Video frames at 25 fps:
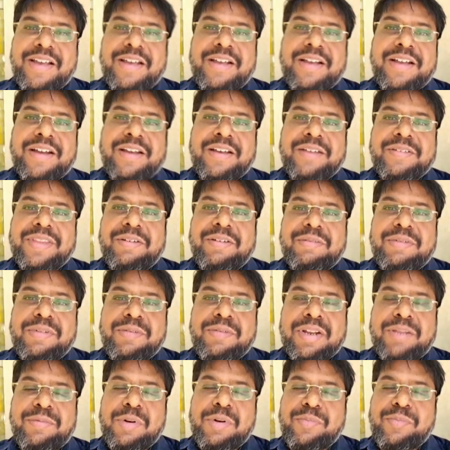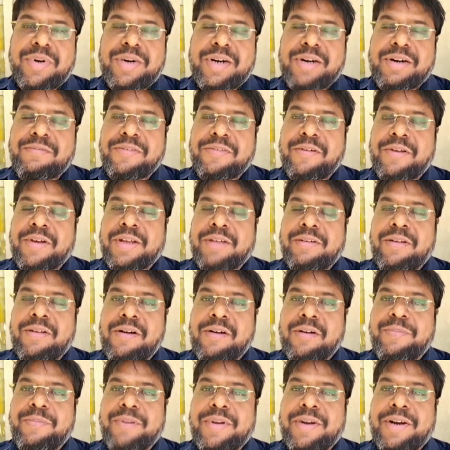Uh, they will be remembered for a
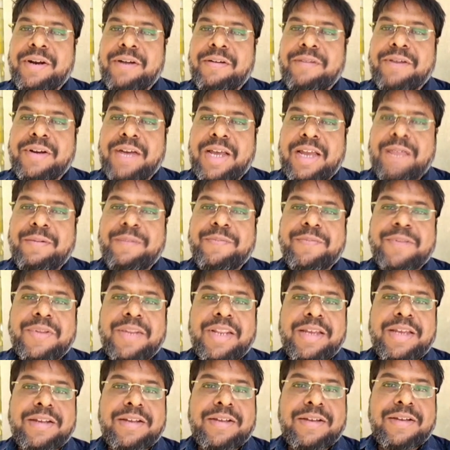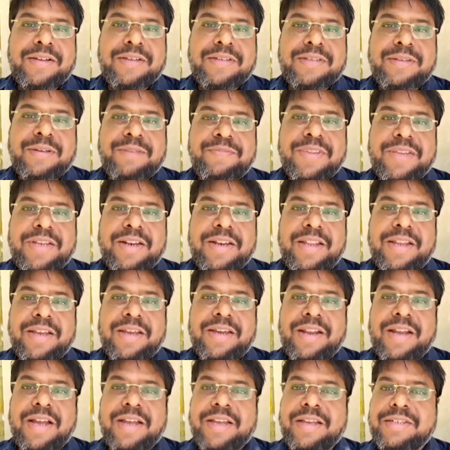long period of time, like uh, something like
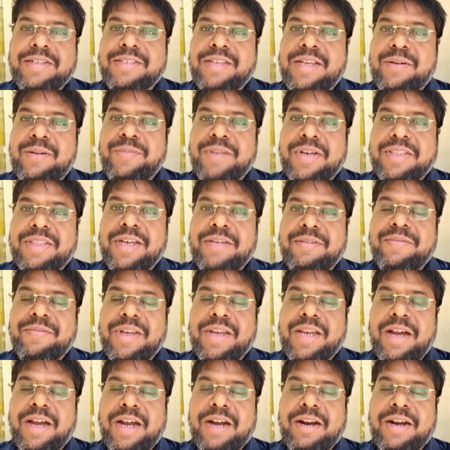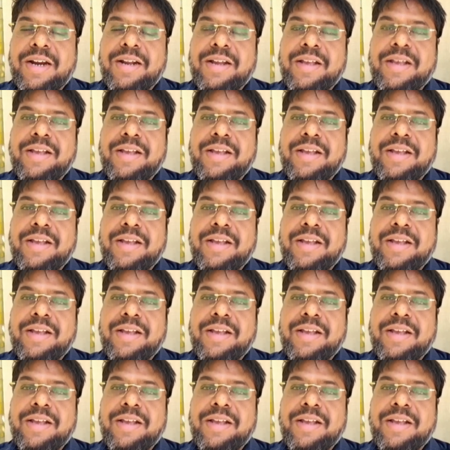Rakesh Sharma that we had.